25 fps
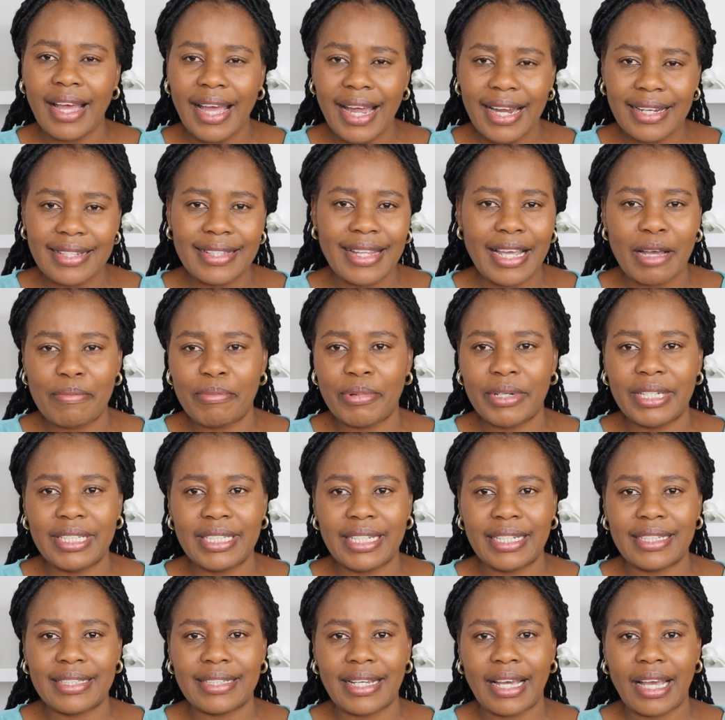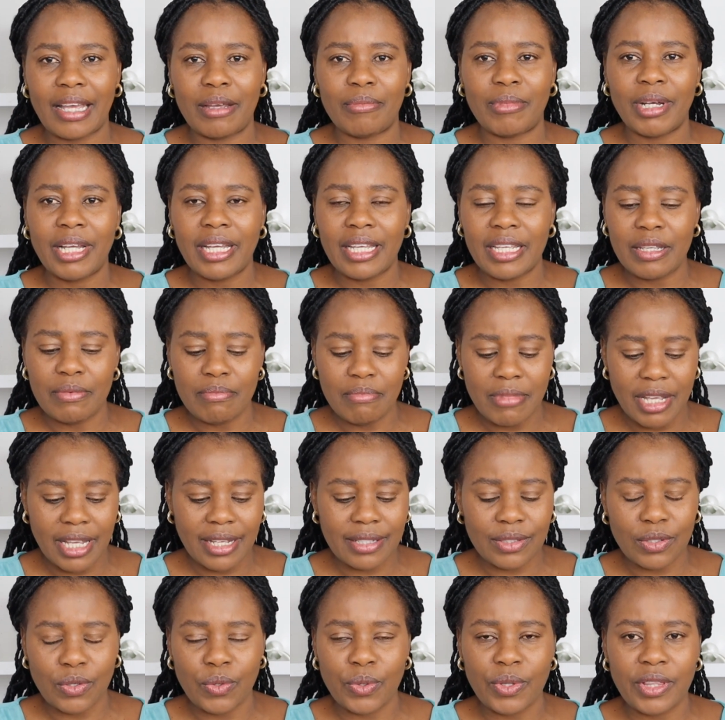at the appointed time, he
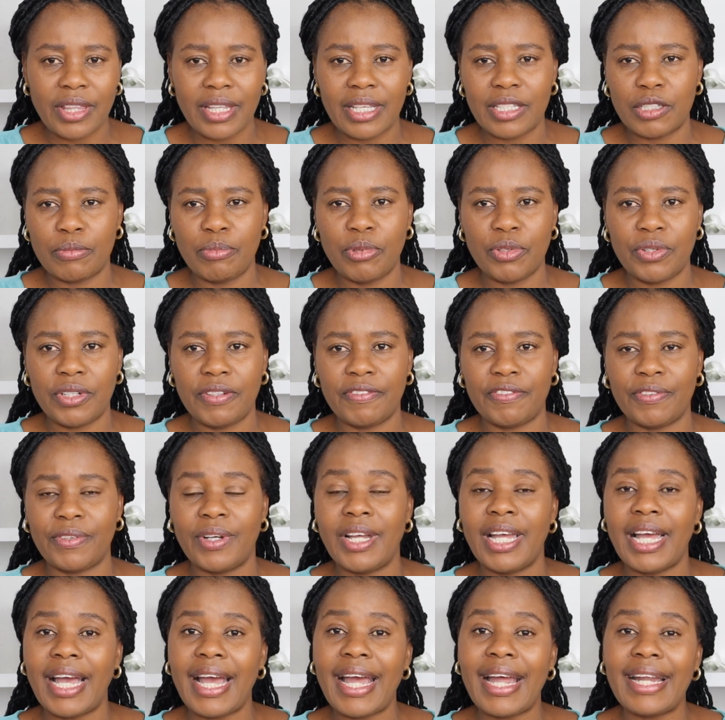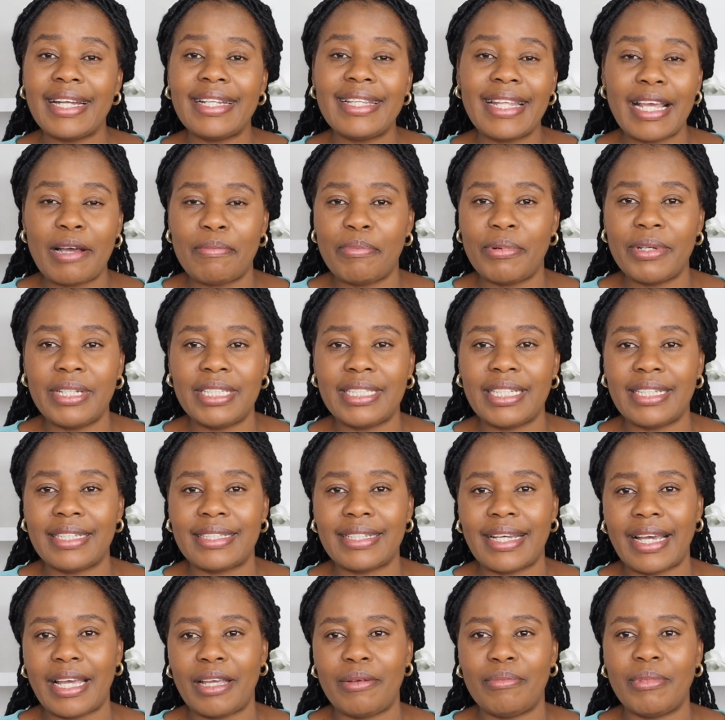makes all things beautiful. At the appointed
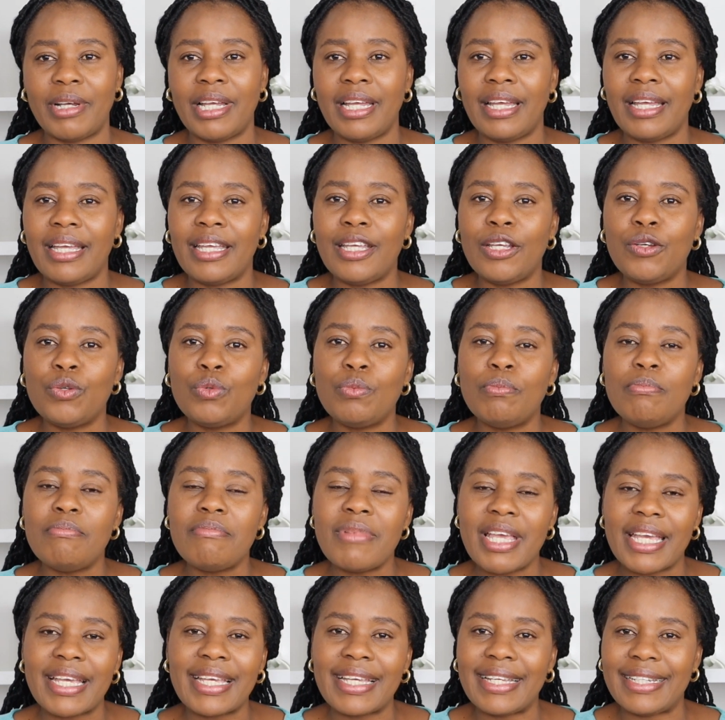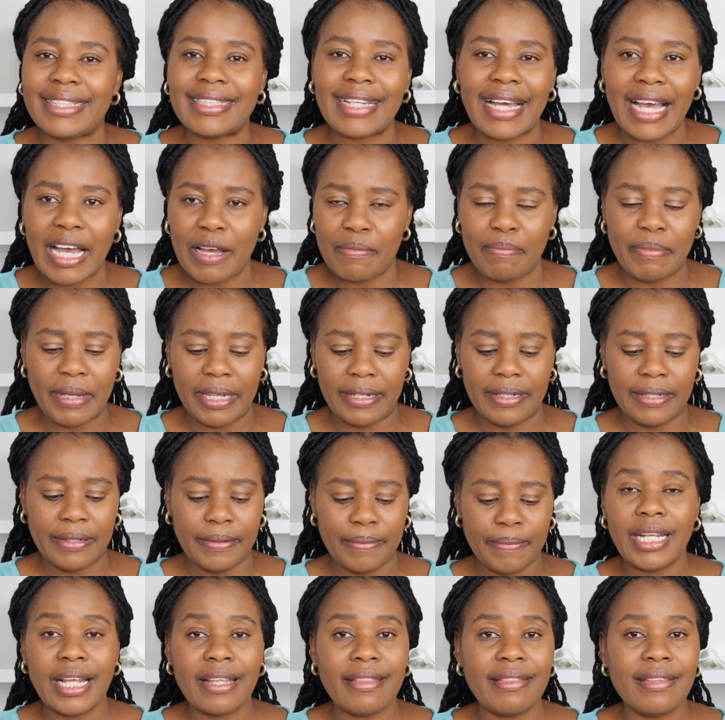time, he will make it happen.
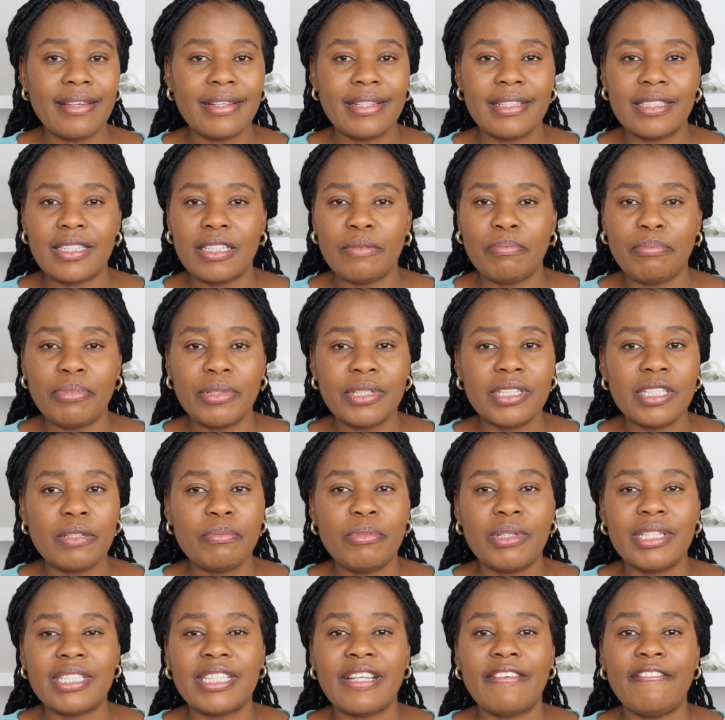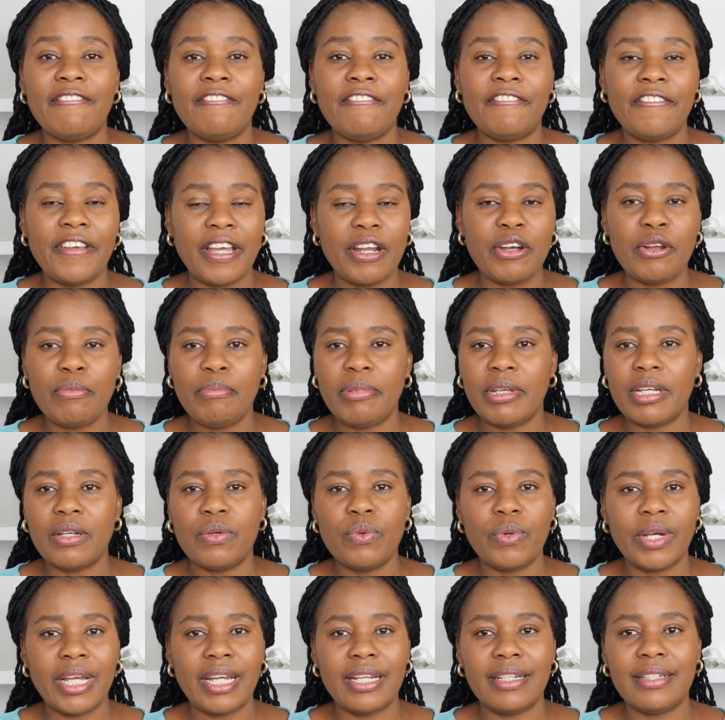Nothing is impossible is a very
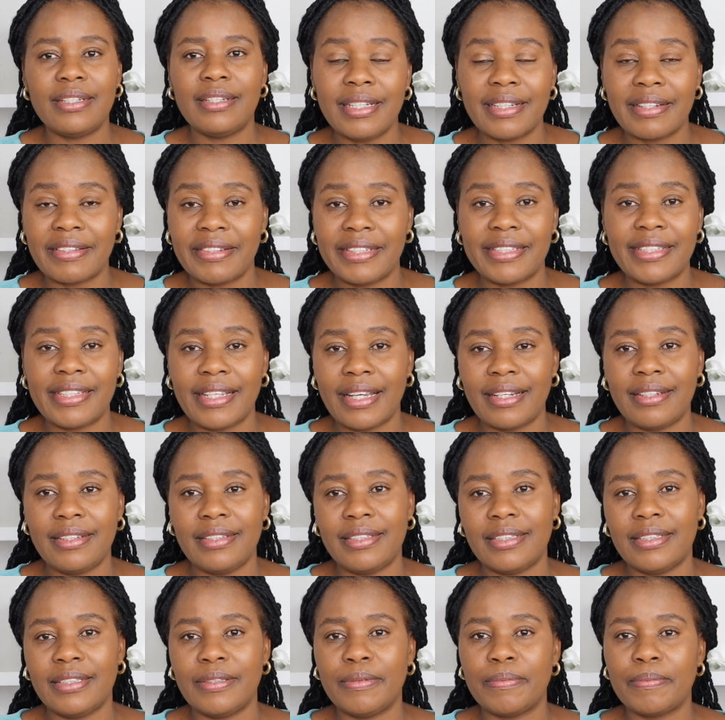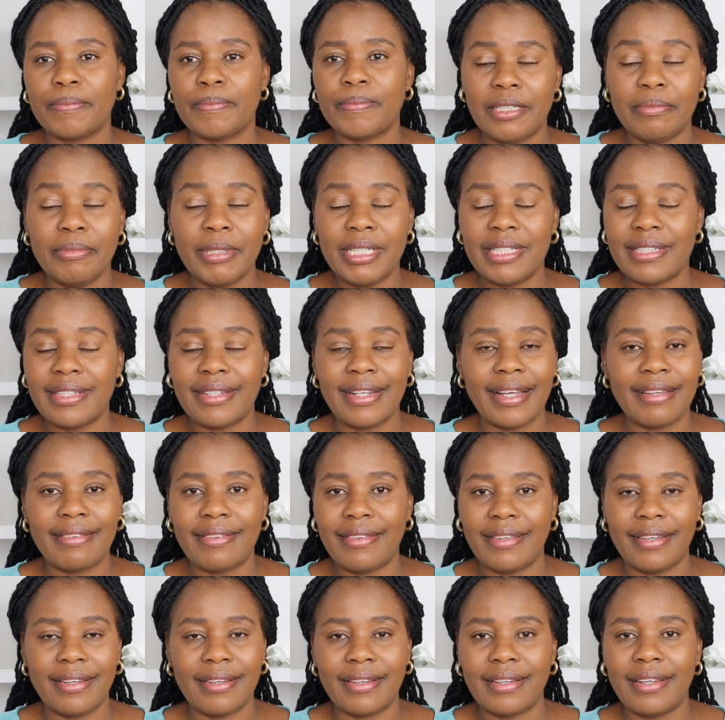big word in Christianity. It means
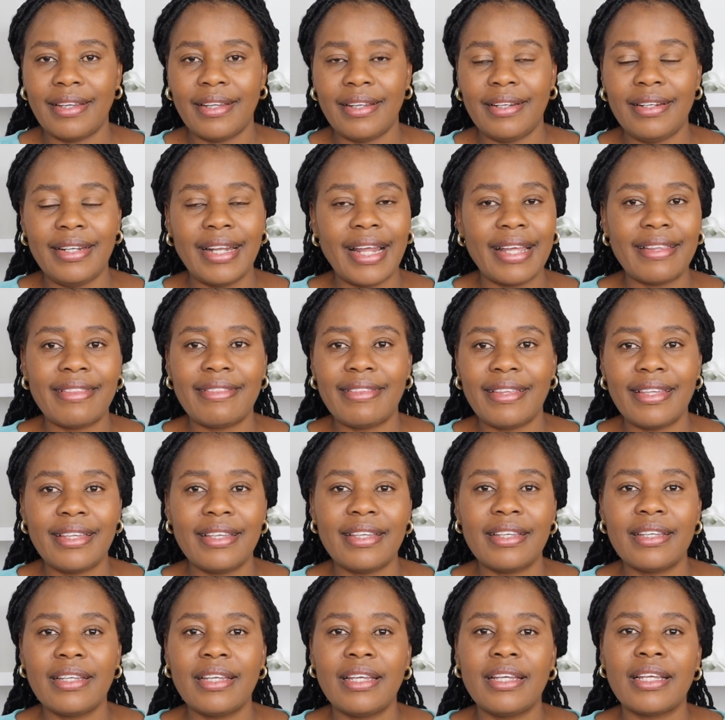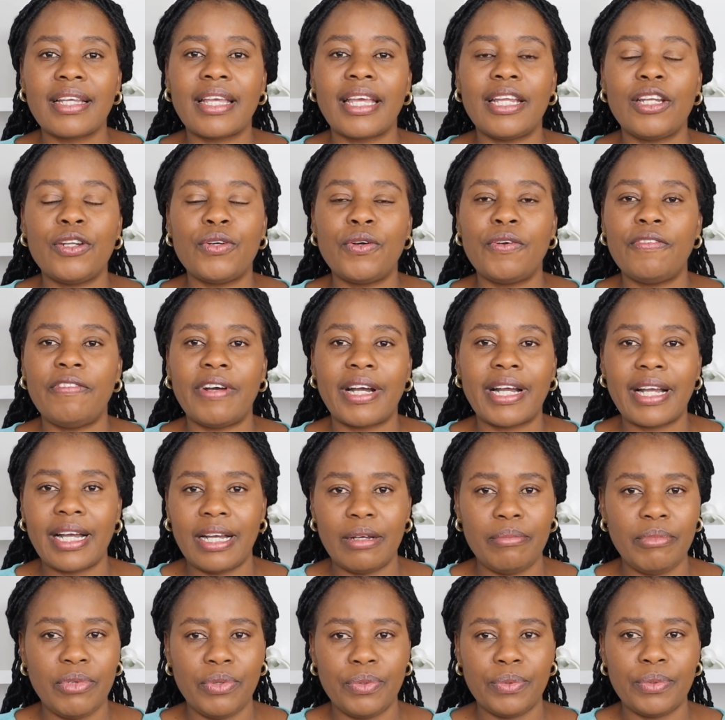nothing. Nothing can
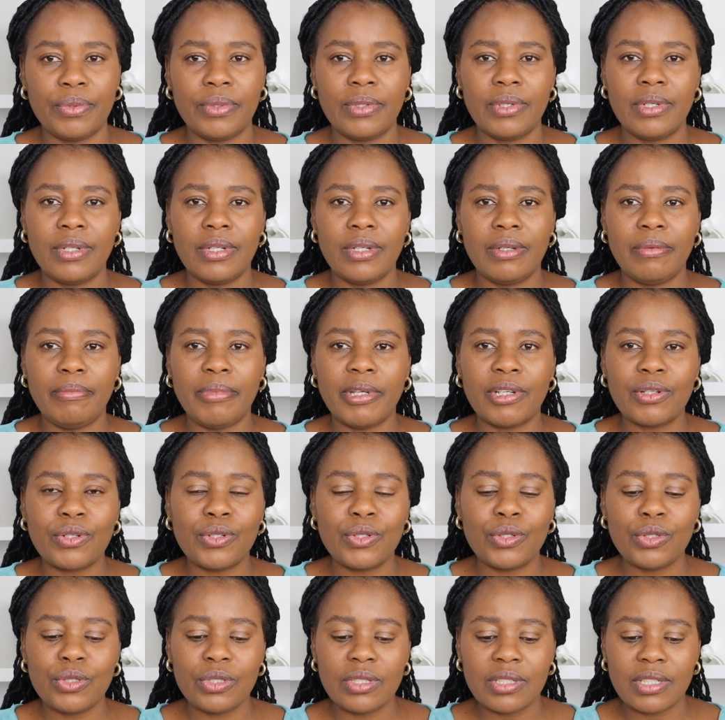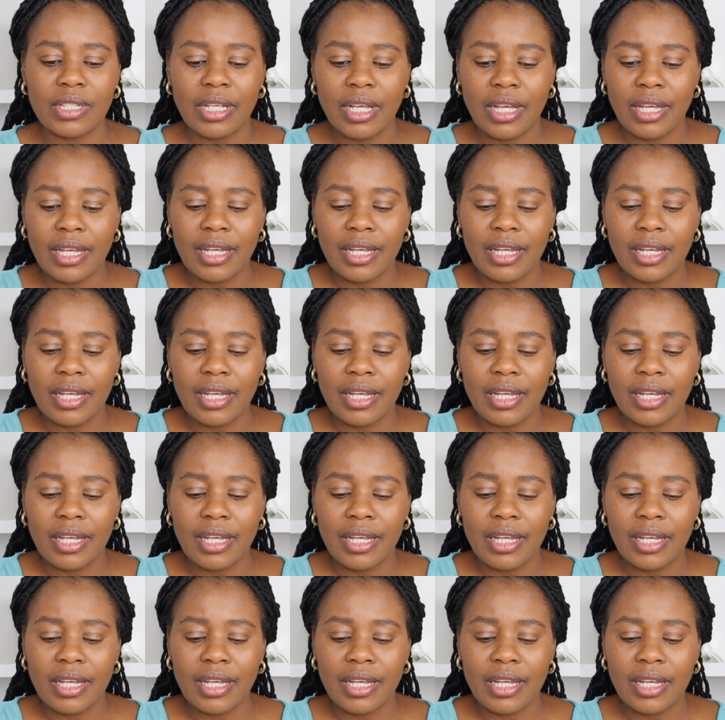overcome you, because